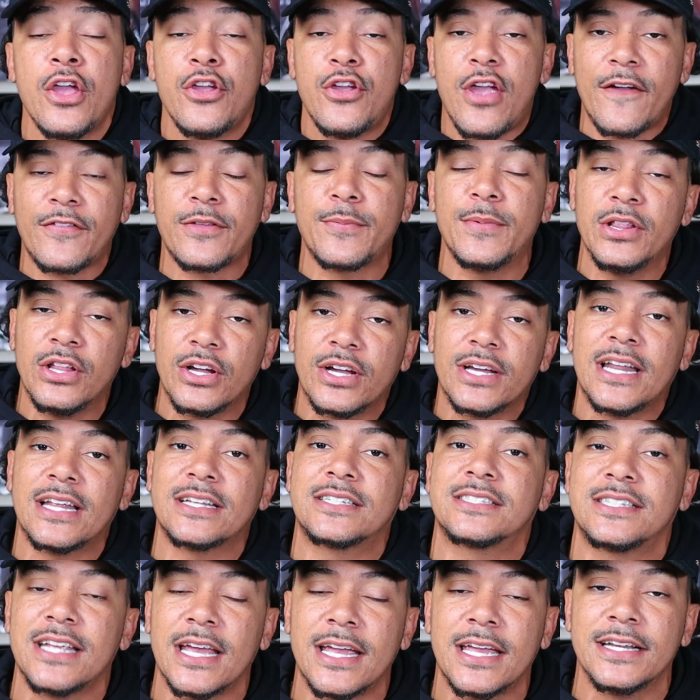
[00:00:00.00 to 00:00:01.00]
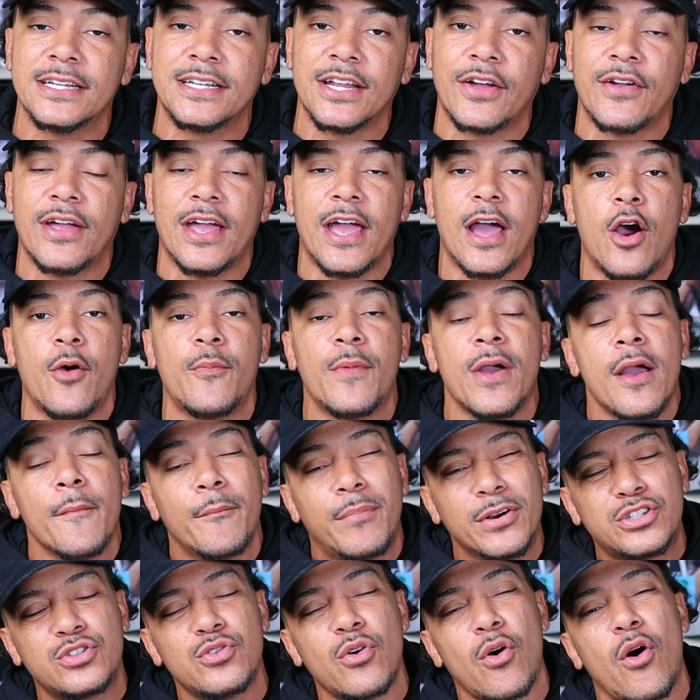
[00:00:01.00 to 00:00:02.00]
You have to be looking at secondary help.
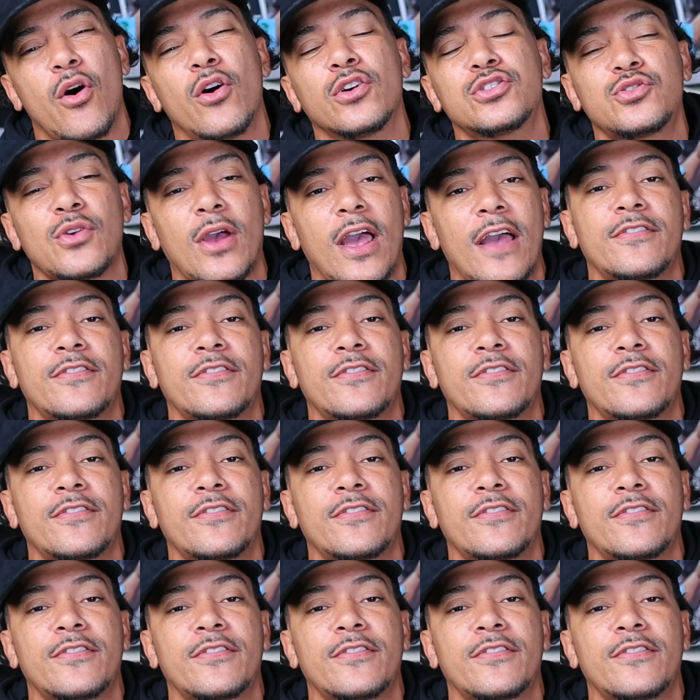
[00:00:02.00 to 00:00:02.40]
But you also